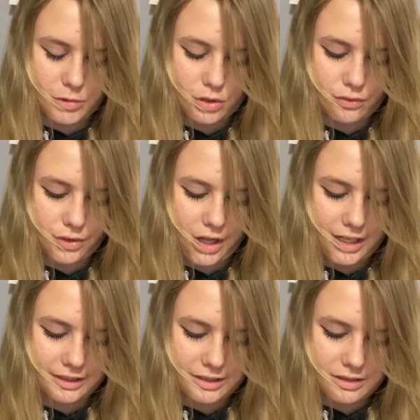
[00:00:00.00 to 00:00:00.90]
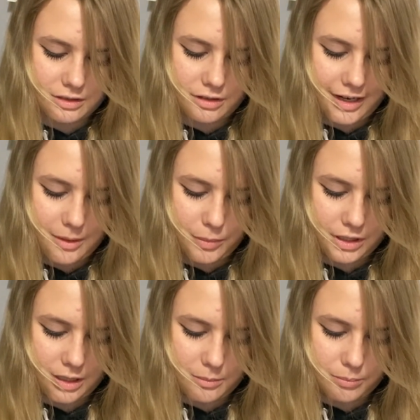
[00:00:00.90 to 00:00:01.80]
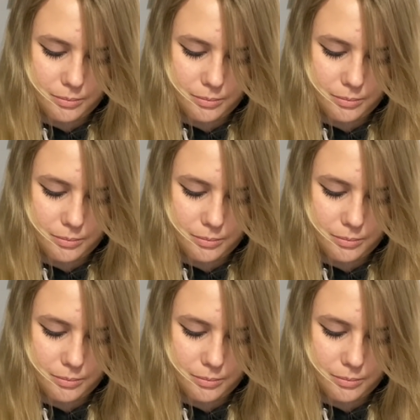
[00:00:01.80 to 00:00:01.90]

beautiful islands and crap and I'm